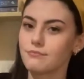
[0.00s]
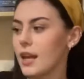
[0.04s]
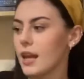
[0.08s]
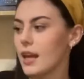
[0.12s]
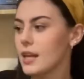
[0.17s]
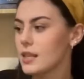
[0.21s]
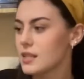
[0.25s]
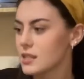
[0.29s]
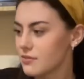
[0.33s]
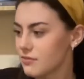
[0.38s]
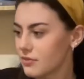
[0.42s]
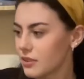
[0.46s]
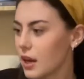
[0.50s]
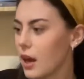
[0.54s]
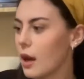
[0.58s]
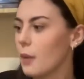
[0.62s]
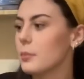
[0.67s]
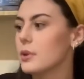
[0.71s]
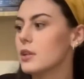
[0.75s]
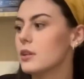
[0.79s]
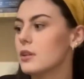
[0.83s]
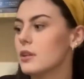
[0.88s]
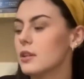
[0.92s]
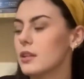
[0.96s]
It's
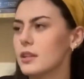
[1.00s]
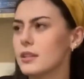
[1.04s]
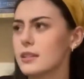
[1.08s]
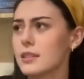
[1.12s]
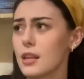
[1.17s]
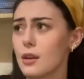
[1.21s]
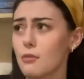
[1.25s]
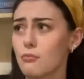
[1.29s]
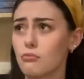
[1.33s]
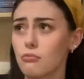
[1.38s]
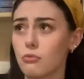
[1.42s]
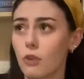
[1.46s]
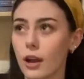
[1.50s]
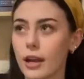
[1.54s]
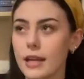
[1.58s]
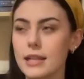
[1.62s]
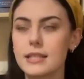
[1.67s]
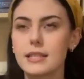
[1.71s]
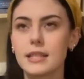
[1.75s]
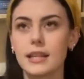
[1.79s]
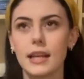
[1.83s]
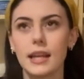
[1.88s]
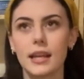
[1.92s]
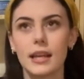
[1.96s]
phenomenal. The
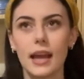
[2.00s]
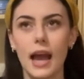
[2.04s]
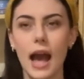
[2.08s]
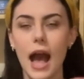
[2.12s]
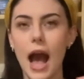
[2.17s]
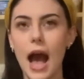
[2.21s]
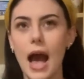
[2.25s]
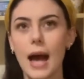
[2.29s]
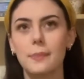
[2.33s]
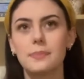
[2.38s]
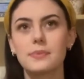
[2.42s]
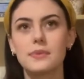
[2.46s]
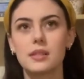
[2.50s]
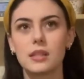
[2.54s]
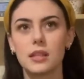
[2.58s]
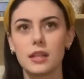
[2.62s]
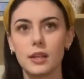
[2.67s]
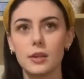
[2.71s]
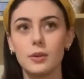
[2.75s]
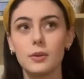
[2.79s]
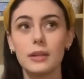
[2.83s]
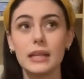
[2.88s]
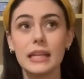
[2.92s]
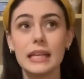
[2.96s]
writing,
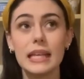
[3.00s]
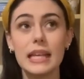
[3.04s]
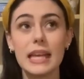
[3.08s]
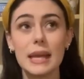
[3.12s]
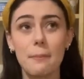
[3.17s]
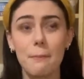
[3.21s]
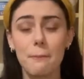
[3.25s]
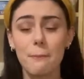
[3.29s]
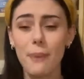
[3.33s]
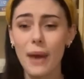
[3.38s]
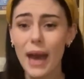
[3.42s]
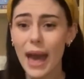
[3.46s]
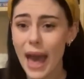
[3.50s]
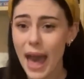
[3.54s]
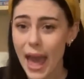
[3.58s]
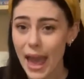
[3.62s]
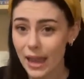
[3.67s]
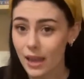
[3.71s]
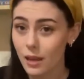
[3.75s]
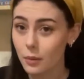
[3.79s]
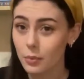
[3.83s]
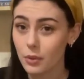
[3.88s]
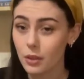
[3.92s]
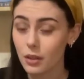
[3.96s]
absolutely
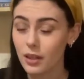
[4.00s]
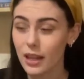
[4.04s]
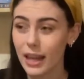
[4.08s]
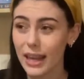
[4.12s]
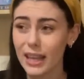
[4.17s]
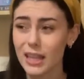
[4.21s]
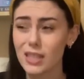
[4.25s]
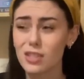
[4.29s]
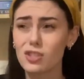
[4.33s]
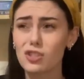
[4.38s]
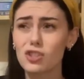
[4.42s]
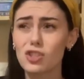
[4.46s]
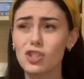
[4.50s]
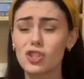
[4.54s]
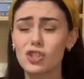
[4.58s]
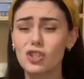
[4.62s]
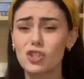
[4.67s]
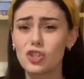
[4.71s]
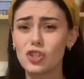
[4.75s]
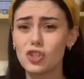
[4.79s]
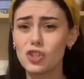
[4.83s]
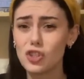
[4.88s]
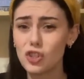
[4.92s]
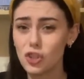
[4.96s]
impeccable, like
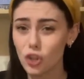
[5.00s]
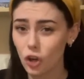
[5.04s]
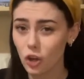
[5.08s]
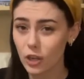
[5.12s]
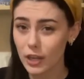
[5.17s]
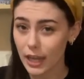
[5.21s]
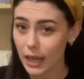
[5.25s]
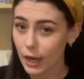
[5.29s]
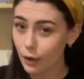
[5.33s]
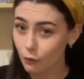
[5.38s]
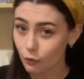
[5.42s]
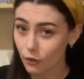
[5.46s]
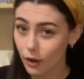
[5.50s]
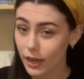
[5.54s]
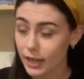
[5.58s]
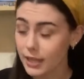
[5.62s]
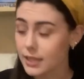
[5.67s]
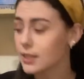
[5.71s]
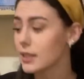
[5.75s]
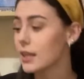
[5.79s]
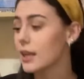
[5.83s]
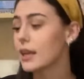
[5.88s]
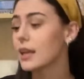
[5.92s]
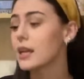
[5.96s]
stunning
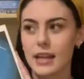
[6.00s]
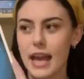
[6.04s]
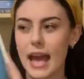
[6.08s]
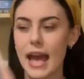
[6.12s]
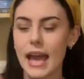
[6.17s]
writing,